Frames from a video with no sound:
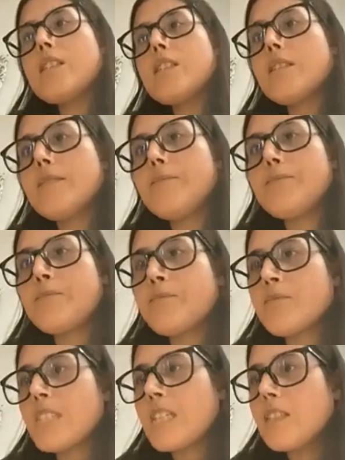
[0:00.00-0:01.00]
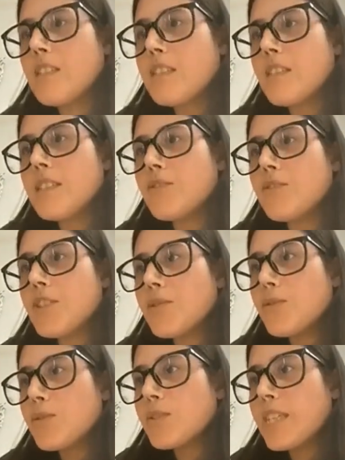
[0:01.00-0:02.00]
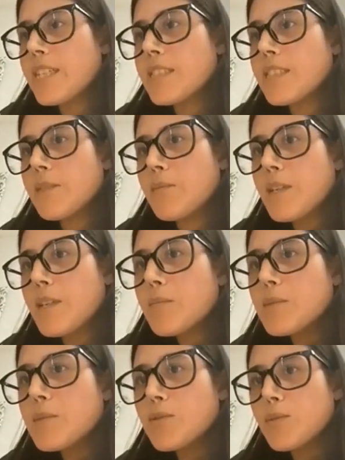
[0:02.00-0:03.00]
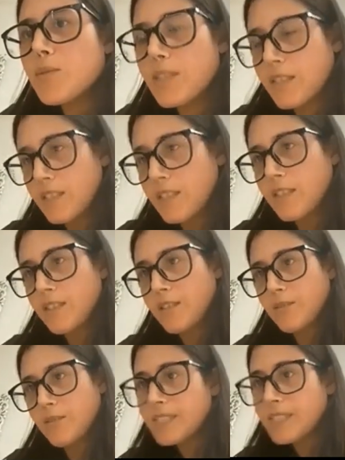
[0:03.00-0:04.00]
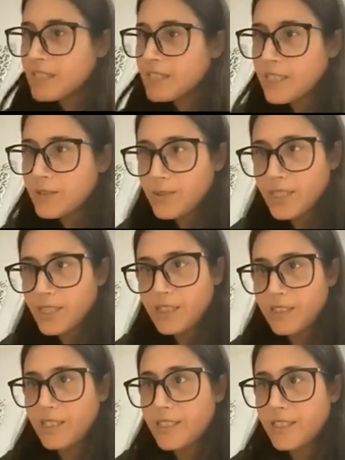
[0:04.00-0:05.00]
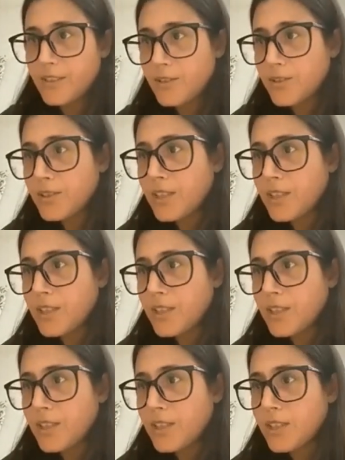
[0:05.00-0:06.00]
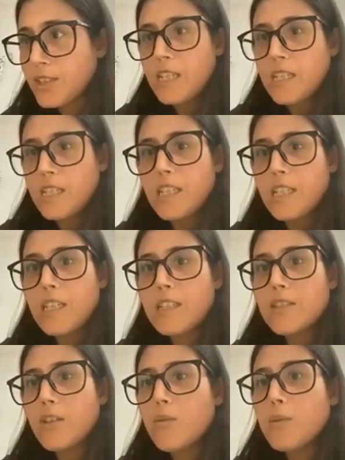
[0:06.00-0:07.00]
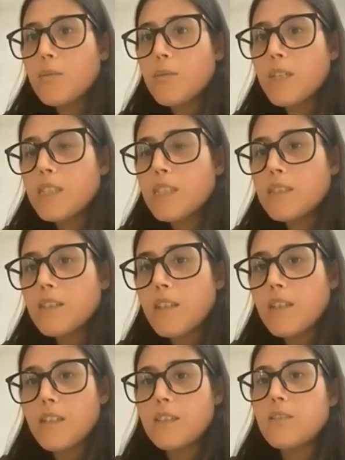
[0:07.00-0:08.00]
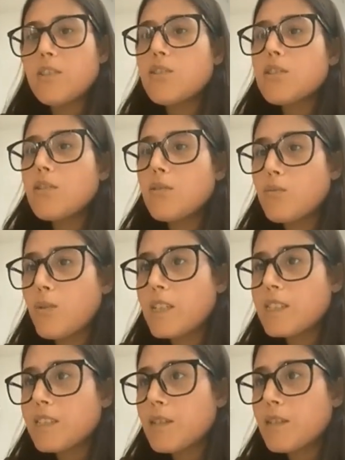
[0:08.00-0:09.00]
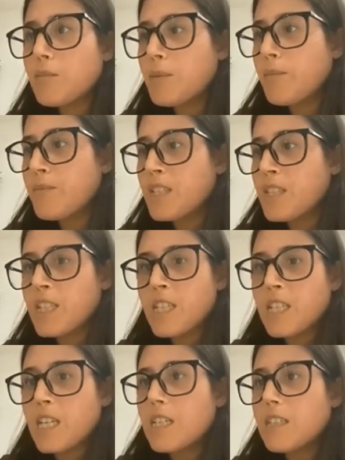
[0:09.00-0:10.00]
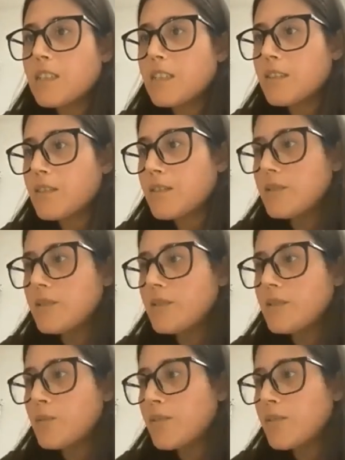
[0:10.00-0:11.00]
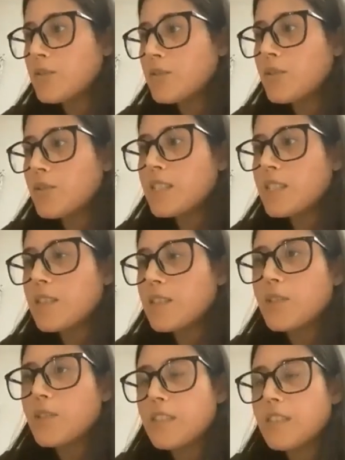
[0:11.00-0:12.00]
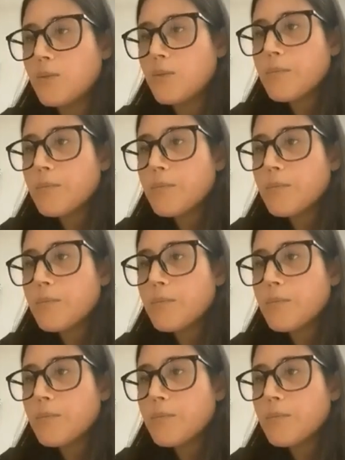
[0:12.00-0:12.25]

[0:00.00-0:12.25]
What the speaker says: anterior diastema between the maxillary incisors. So we made a digital wax-up with Dr. Ziad Khadhraoui,